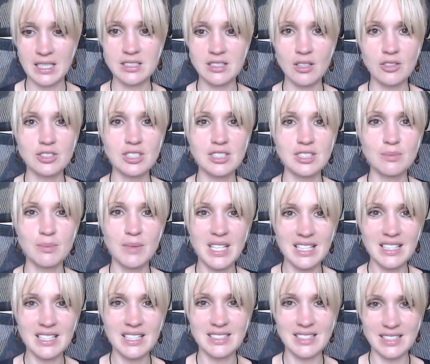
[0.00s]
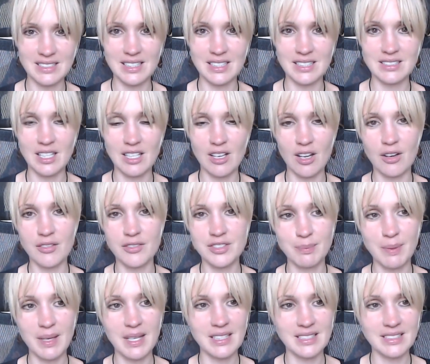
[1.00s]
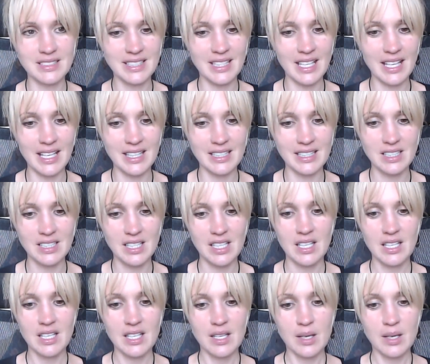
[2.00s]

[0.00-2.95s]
And it's not just me that says this, a lot of speakers say it.